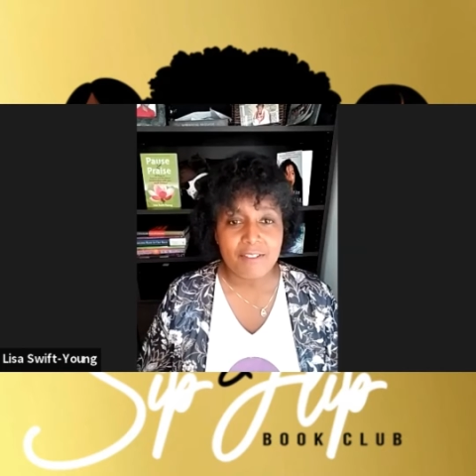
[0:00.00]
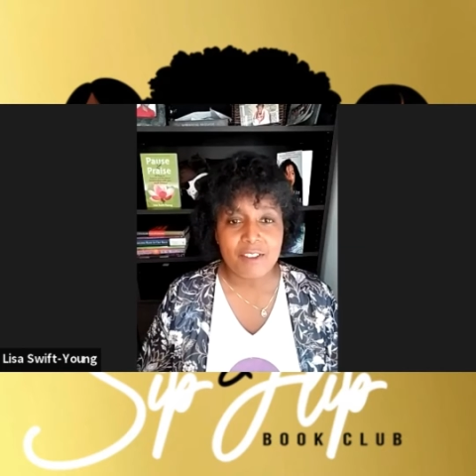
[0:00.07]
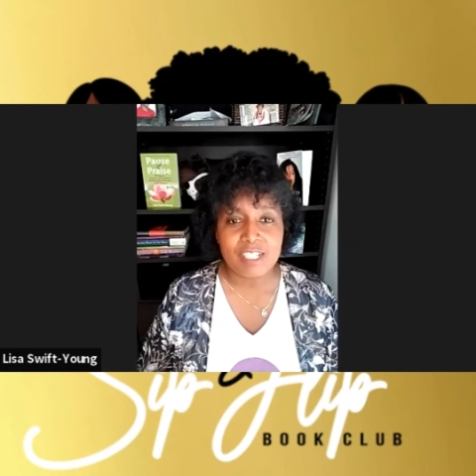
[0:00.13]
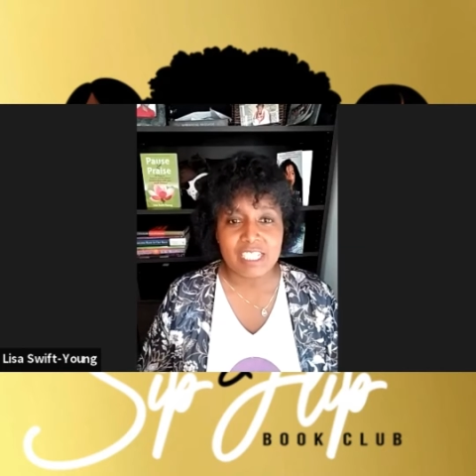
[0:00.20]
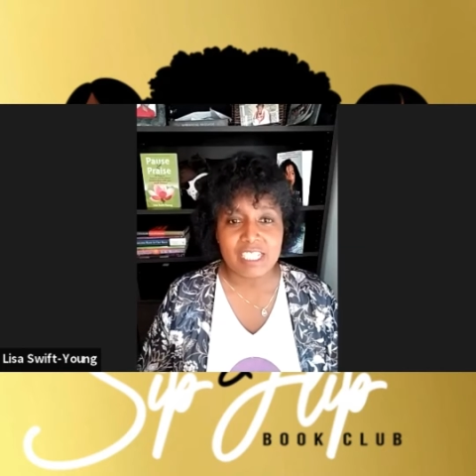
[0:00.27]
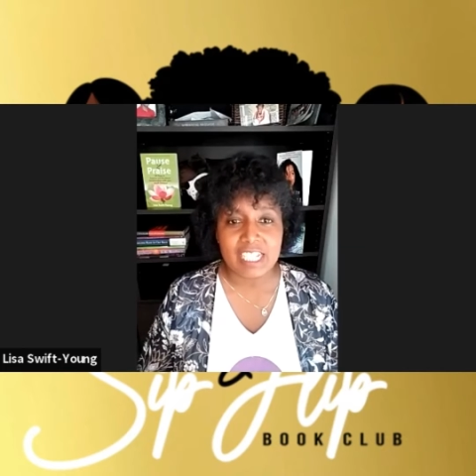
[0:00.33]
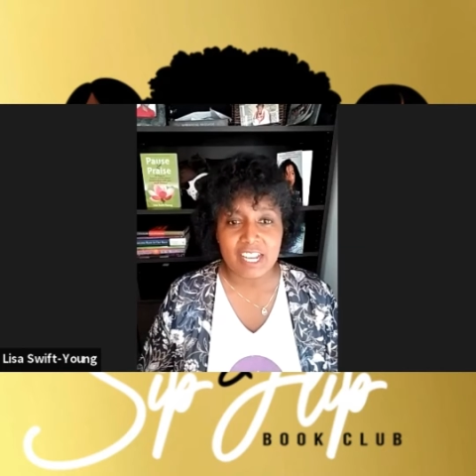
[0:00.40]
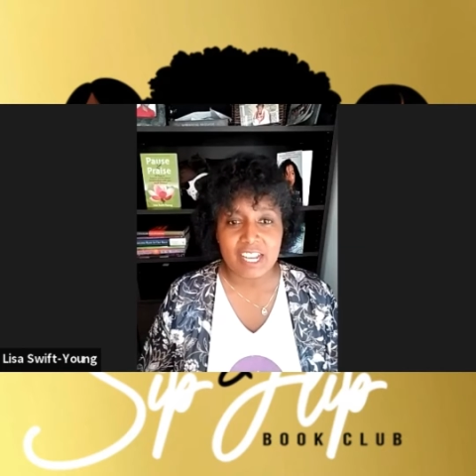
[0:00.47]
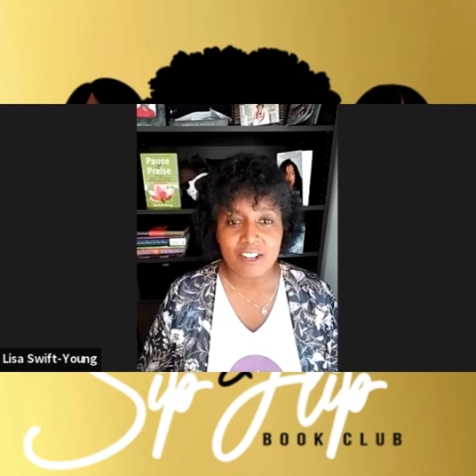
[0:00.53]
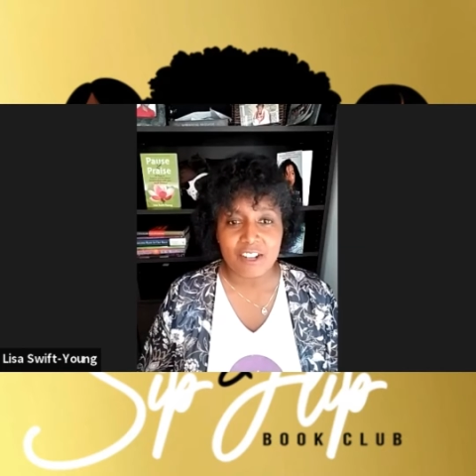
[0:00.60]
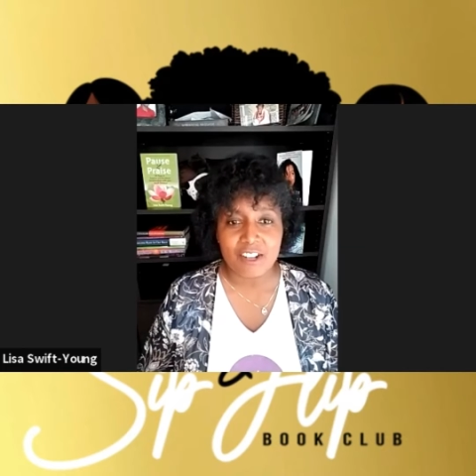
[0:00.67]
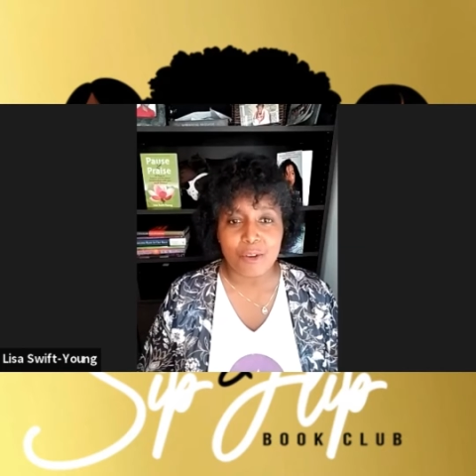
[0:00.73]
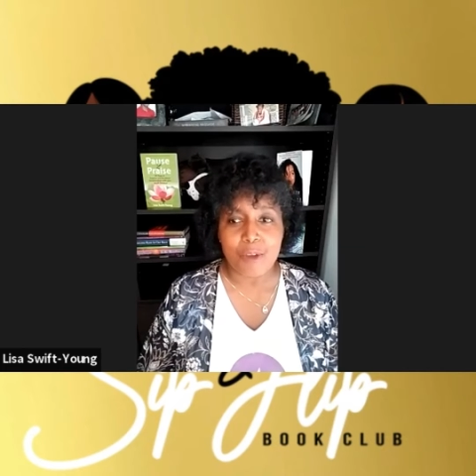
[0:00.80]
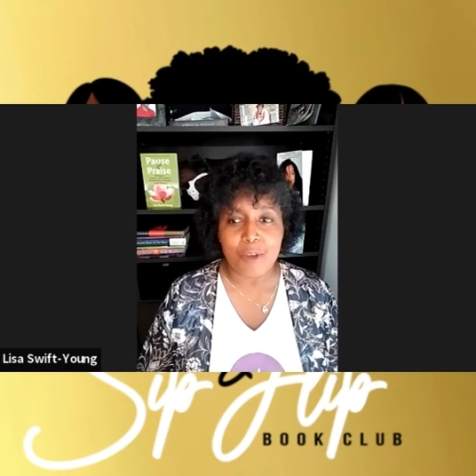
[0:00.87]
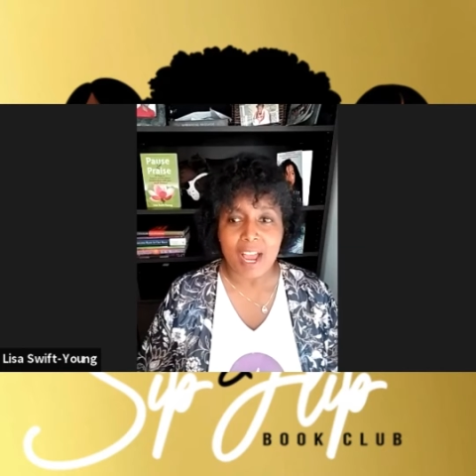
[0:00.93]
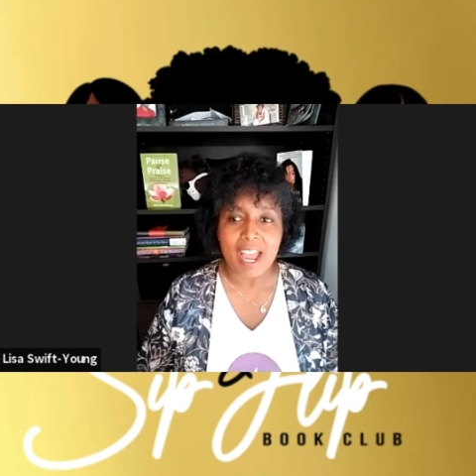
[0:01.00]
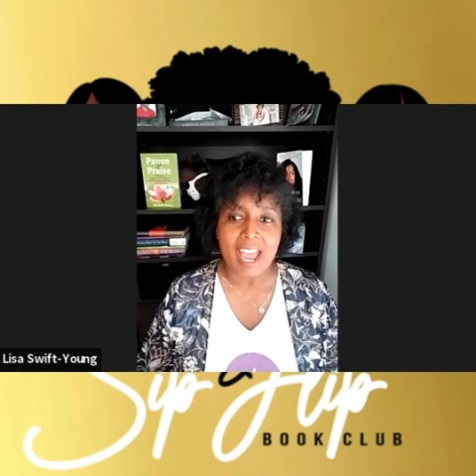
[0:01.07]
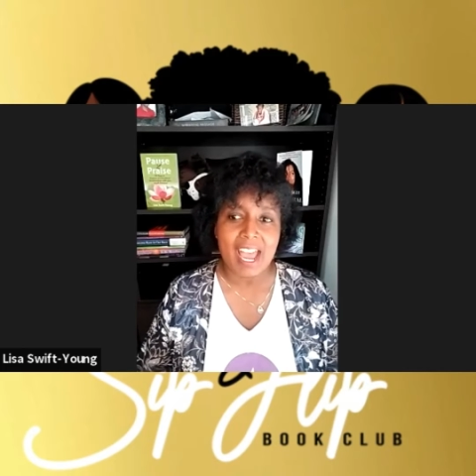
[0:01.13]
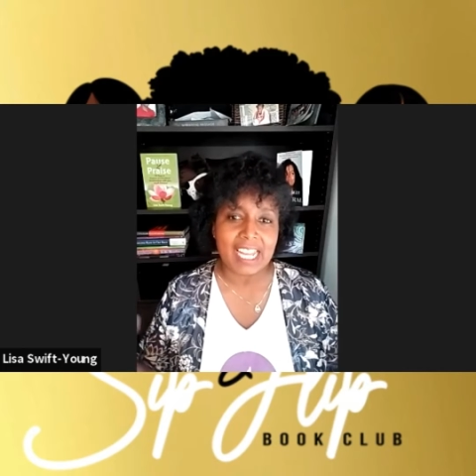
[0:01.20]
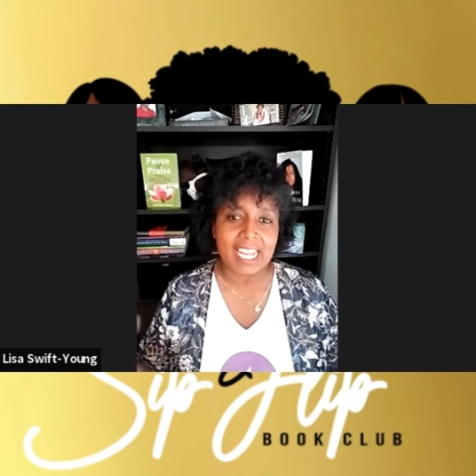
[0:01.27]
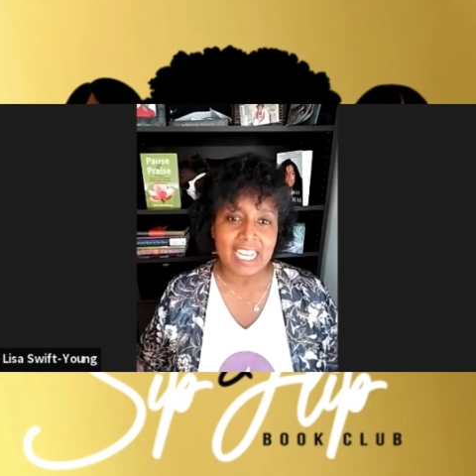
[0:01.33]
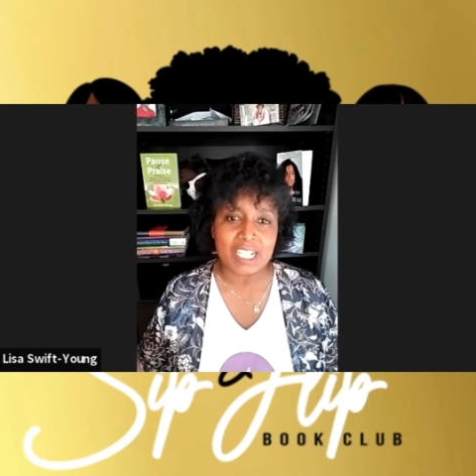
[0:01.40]
years later, I
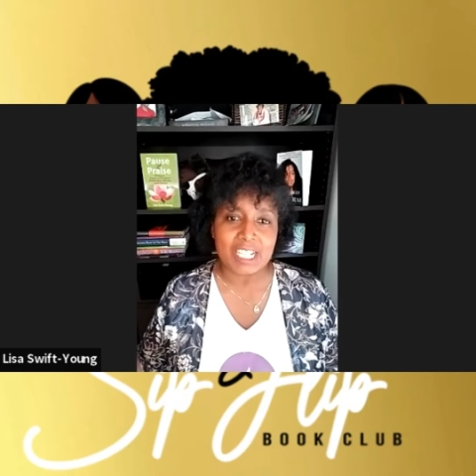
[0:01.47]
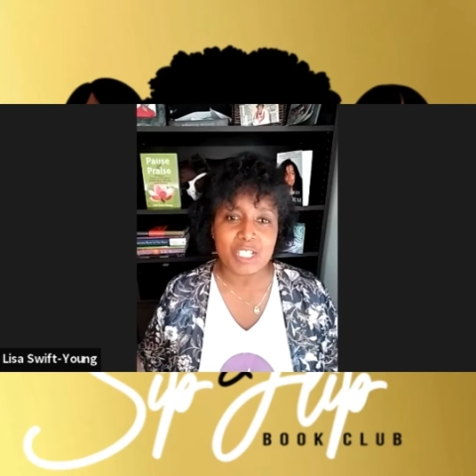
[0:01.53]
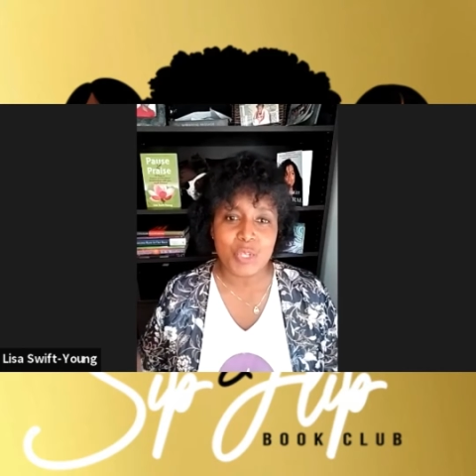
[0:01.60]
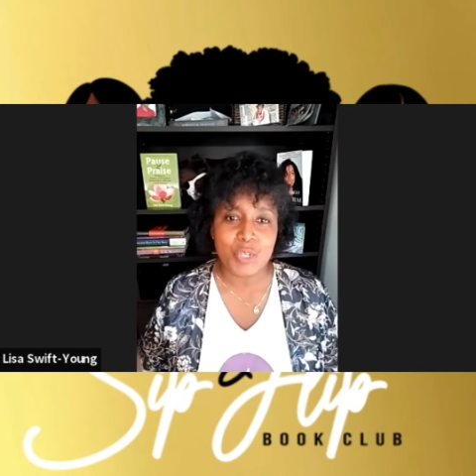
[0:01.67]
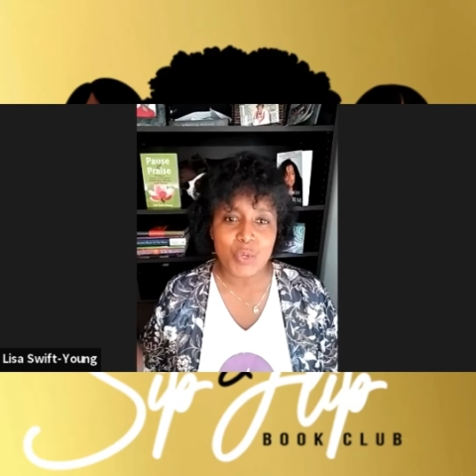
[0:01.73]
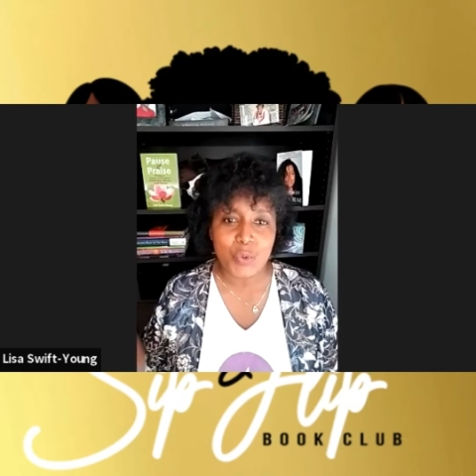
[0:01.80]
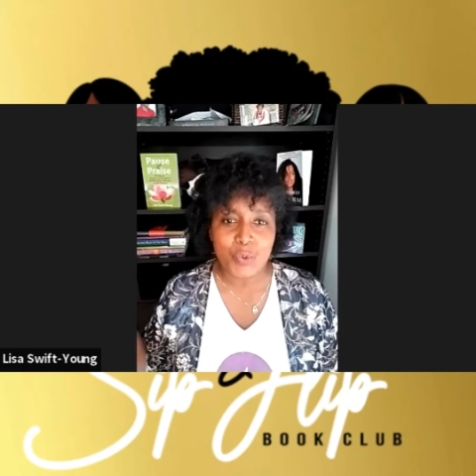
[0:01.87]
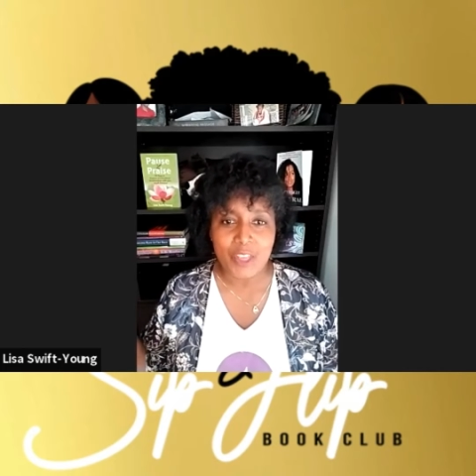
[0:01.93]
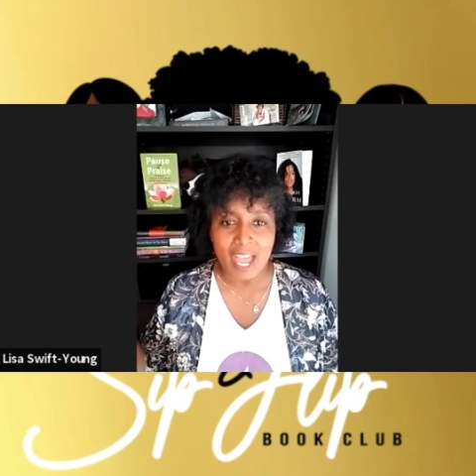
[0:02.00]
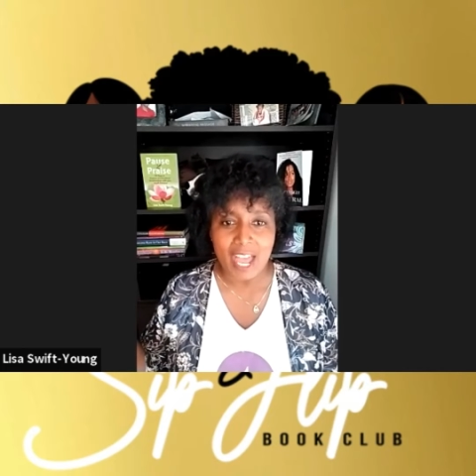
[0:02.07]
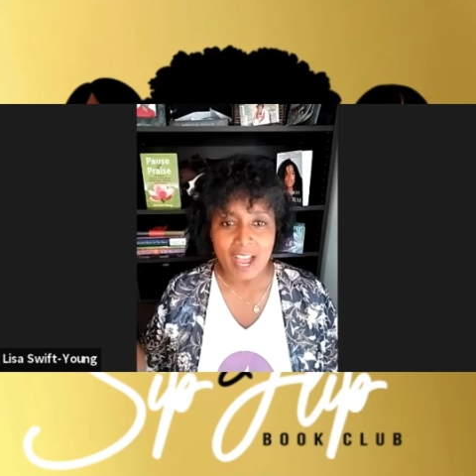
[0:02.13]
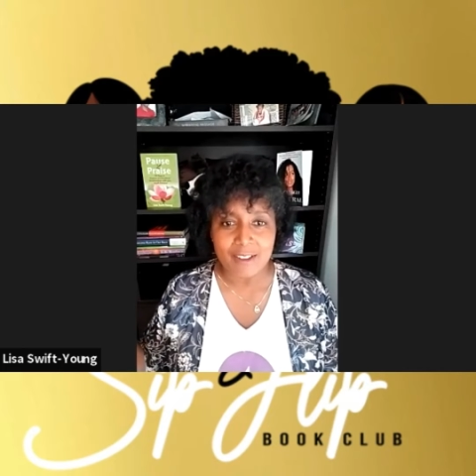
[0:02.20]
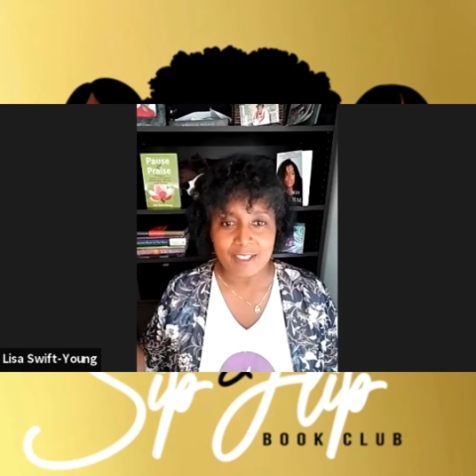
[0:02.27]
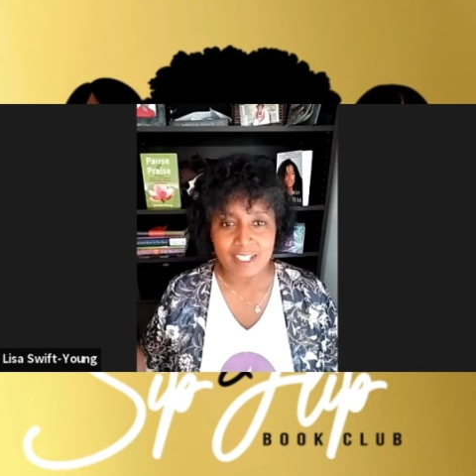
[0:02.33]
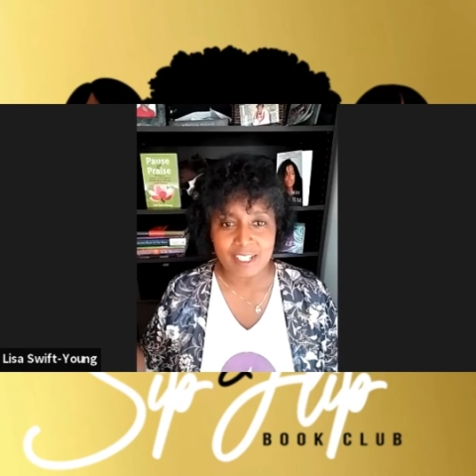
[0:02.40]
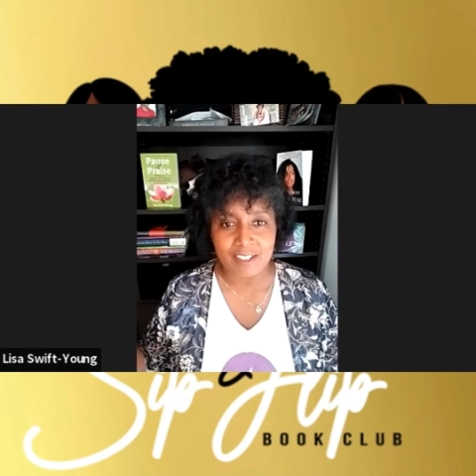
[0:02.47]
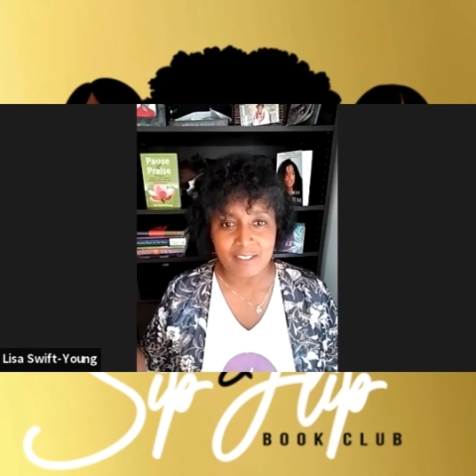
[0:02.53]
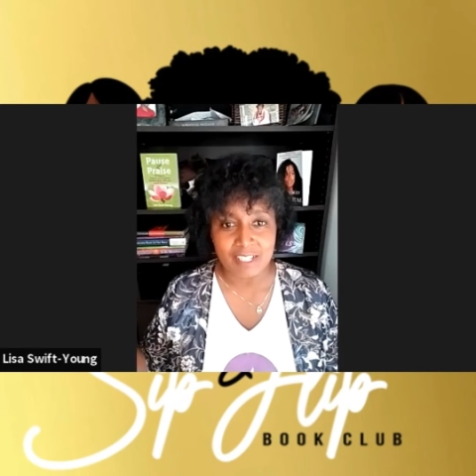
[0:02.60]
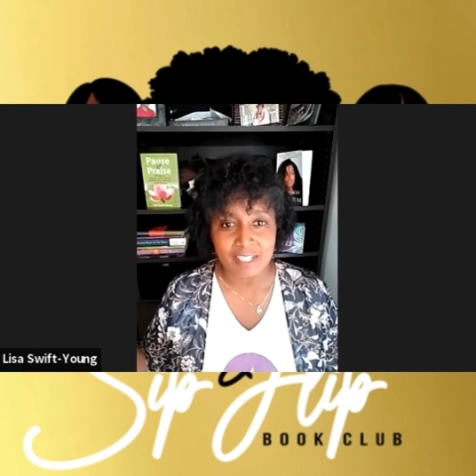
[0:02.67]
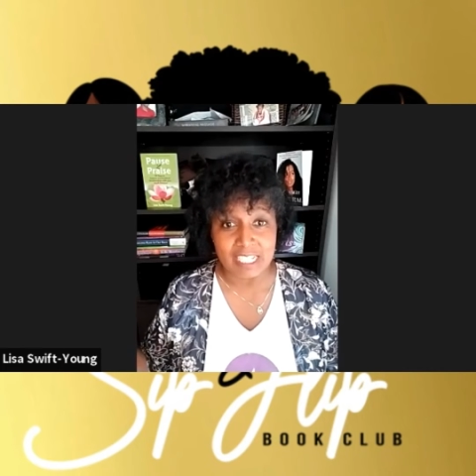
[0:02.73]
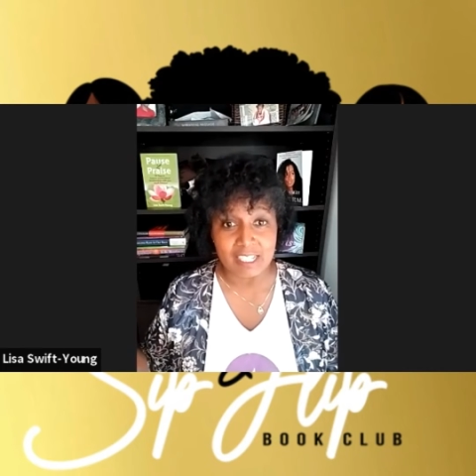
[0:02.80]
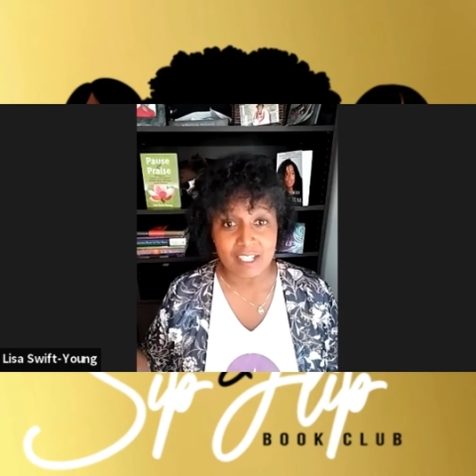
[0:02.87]
had like 2,000
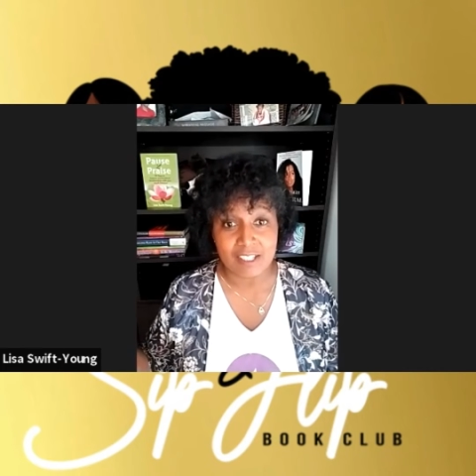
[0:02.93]
of these,